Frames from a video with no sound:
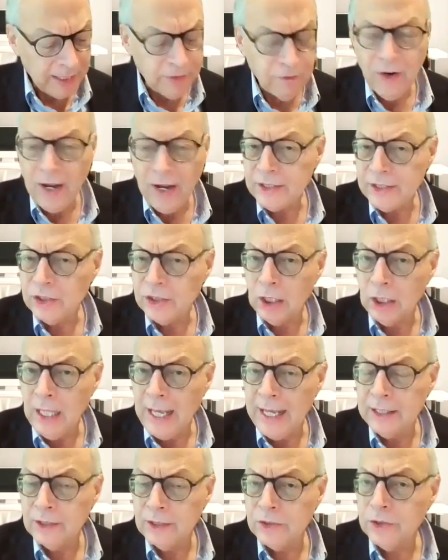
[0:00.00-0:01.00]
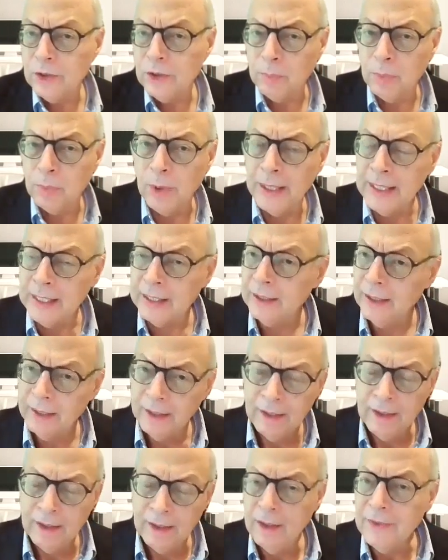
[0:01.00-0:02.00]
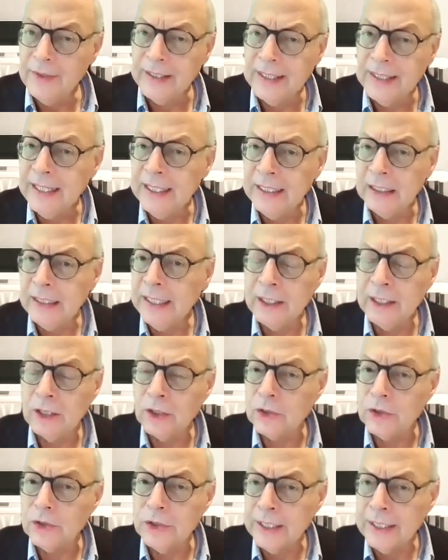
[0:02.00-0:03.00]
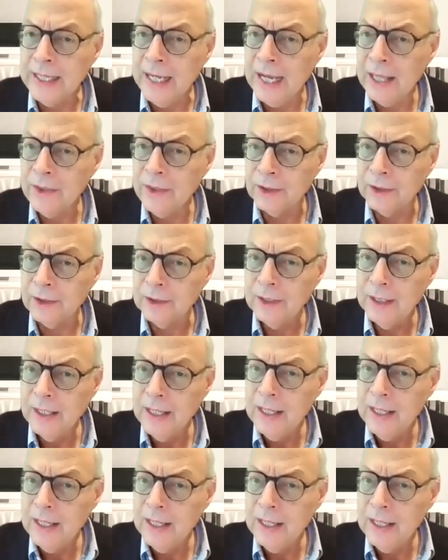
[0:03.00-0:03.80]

advise clients to bring the key leaders together